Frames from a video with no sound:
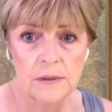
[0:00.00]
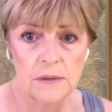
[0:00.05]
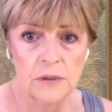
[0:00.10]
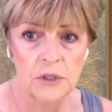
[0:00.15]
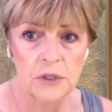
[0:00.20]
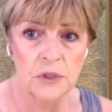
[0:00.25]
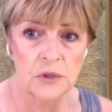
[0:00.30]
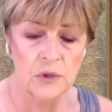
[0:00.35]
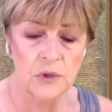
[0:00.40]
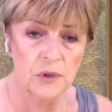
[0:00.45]

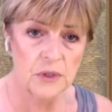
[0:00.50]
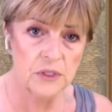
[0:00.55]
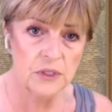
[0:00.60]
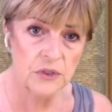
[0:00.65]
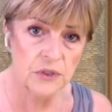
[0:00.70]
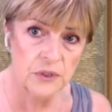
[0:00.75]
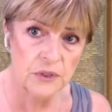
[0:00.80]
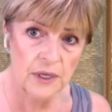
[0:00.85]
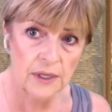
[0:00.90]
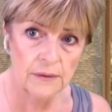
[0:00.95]
She's got the
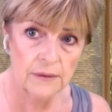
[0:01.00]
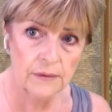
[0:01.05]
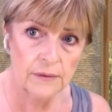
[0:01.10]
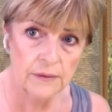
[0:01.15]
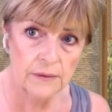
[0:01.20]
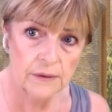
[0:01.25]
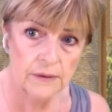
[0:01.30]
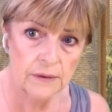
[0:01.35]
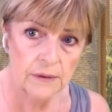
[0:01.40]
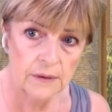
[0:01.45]
strength
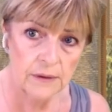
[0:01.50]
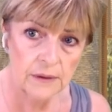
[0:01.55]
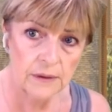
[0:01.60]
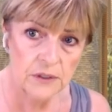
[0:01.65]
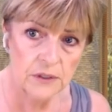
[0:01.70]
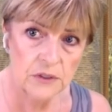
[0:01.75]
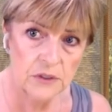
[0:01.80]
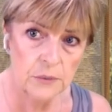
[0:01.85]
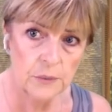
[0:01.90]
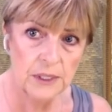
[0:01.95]

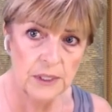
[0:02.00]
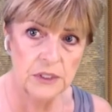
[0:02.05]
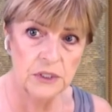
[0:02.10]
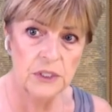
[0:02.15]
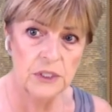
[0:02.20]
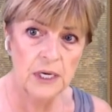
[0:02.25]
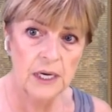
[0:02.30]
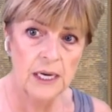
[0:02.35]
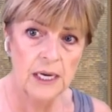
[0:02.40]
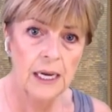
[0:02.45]
to
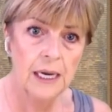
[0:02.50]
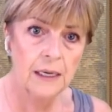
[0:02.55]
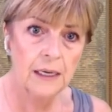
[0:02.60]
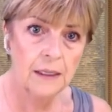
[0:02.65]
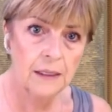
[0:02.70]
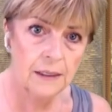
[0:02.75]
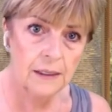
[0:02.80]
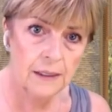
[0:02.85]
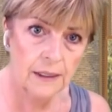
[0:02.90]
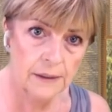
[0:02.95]
actually
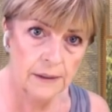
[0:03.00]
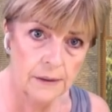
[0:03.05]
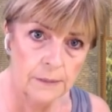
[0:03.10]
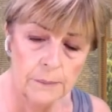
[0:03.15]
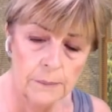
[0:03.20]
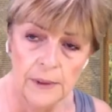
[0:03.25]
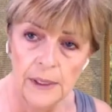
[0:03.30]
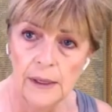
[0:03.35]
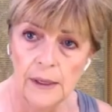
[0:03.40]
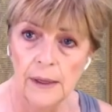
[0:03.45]
get
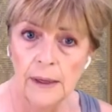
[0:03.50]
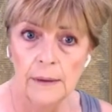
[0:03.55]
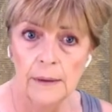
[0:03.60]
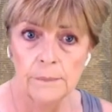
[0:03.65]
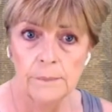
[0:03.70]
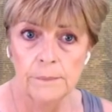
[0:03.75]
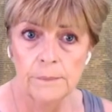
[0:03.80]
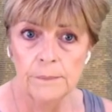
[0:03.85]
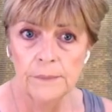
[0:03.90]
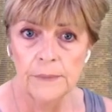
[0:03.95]
up there
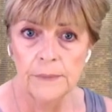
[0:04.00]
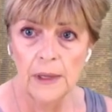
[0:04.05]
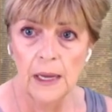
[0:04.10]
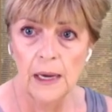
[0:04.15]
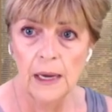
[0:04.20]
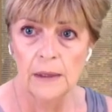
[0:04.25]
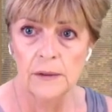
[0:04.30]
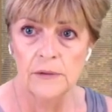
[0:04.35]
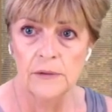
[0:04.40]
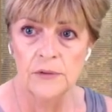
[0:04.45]

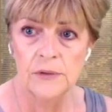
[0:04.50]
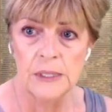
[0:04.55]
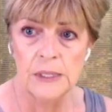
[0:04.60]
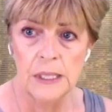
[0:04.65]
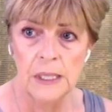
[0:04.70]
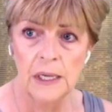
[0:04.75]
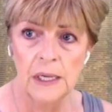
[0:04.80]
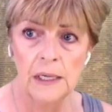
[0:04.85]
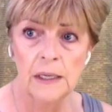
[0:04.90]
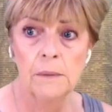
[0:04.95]
and
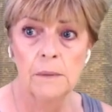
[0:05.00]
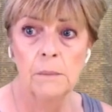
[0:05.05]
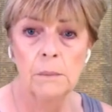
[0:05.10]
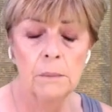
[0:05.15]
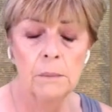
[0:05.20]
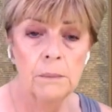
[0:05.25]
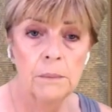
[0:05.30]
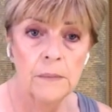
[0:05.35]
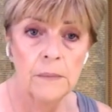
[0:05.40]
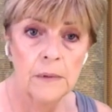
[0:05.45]
say,
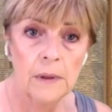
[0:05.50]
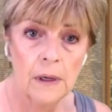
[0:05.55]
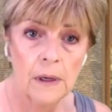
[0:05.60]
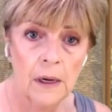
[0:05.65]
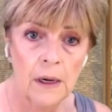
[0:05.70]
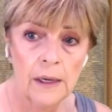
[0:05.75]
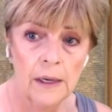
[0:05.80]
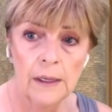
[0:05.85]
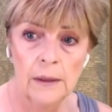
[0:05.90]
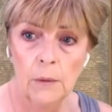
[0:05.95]

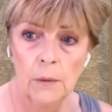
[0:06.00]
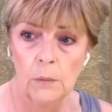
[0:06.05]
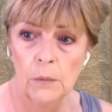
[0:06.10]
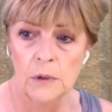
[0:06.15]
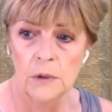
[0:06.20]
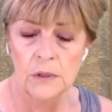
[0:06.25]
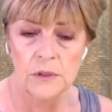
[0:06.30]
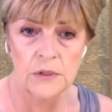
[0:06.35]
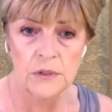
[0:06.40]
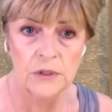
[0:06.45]
I
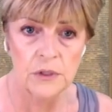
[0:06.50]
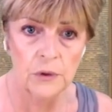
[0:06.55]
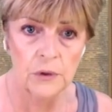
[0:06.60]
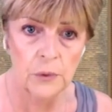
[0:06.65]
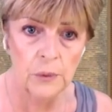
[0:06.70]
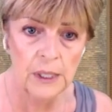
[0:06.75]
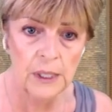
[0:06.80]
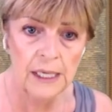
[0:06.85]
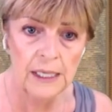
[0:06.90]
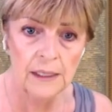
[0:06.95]
was the
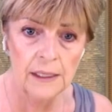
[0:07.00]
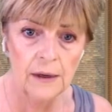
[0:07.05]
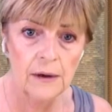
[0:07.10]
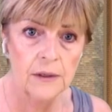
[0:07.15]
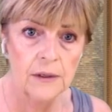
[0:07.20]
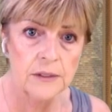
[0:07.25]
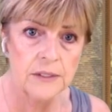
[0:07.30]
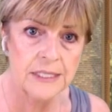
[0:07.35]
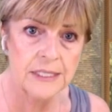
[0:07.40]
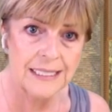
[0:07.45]
queen,
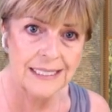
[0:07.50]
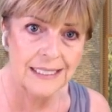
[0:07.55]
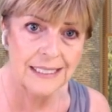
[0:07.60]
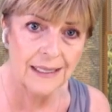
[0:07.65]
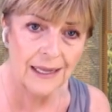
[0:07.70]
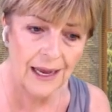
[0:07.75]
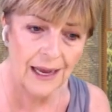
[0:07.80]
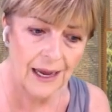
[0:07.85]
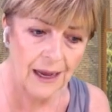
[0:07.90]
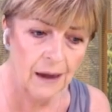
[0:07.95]
I
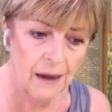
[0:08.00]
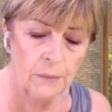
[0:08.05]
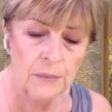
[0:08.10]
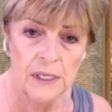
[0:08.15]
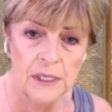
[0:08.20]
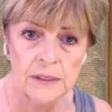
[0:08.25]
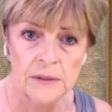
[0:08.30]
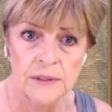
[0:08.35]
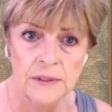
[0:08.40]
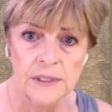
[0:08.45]
still am
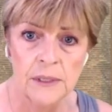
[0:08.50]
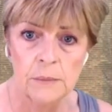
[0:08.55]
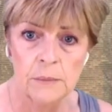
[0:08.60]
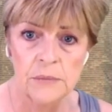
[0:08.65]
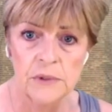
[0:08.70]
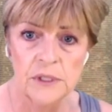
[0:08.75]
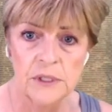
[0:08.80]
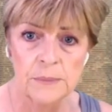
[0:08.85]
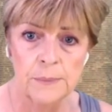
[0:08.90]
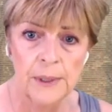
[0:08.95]
in
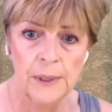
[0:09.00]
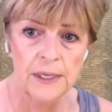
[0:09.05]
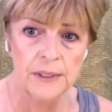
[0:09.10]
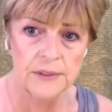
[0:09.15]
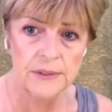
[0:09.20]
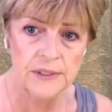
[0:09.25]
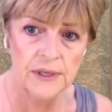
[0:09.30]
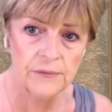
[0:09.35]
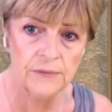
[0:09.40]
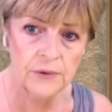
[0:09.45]
some
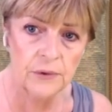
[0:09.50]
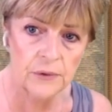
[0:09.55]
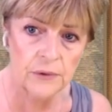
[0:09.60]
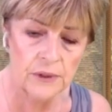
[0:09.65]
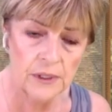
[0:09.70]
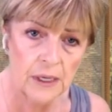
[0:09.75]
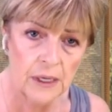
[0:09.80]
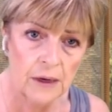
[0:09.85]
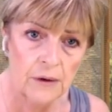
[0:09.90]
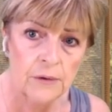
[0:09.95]
respects, I've got
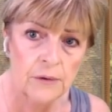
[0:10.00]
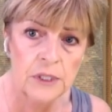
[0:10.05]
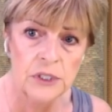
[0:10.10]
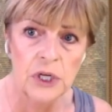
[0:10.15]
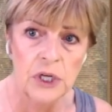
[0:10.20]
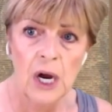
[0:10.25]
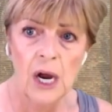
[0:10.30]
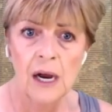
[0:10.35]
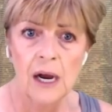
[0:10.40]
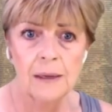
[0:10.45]
the
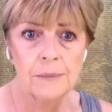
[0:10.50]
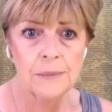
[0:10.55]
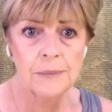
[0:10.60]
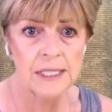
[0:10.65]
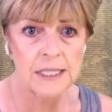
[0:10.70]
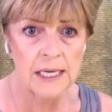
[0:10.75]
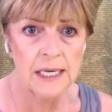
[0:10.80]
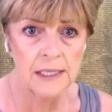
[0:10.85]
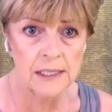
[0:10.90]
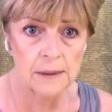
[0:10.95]
courage, I'm
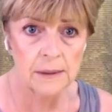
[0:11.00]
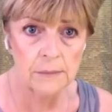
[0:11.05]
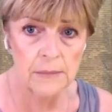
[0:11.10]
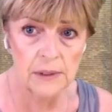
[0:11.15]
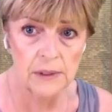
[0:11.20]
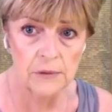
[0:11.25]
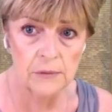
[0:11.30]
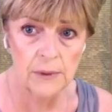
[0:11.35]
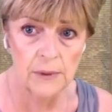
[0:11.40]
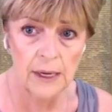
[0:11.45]
standing
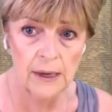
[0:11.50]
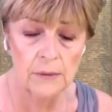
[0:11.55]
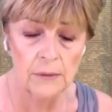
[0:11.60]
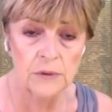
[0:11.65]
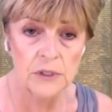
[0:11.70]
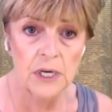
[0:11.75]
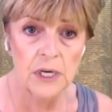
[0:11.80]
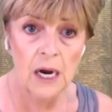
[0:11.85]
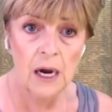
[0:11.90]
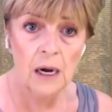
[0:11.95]
my
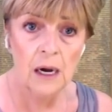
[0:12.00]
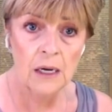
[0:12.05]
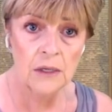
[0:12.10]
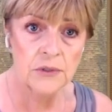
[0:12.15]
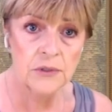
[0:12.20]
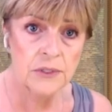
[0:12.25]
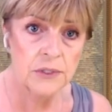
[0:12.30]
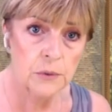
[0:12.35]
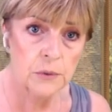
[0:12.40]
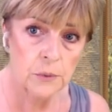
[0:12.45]
ground, I
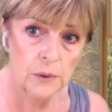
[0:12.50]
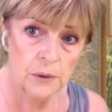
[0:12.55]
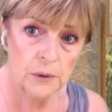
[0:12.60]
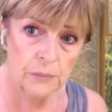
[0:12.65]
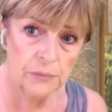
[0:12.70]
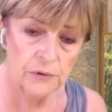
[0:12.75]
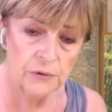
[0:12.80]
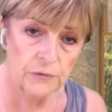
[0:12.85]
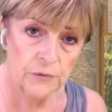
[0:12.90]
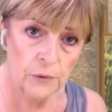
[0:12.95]
still want
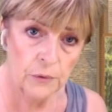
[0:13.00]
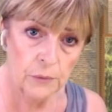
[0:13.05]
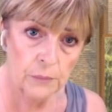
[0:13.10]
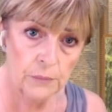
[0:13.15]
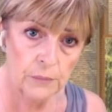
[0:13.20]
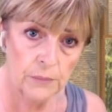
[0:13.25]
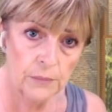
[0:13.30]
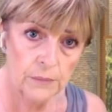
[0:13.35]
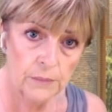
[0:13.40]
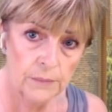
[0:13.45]
to
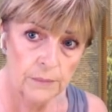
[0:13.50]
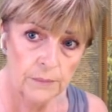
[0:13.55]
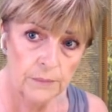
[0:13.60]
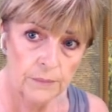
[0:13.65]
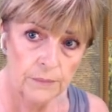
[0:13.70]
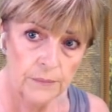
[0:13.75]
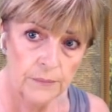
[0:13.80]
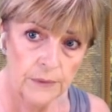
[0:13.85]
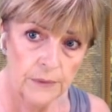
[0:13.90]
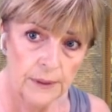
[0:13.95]
perform.
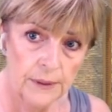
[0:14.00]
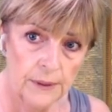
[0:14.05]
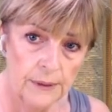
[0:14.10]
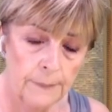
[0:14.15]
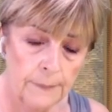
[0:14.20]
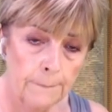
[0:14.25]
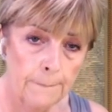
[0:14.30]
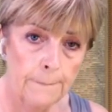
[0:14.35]
Yeah,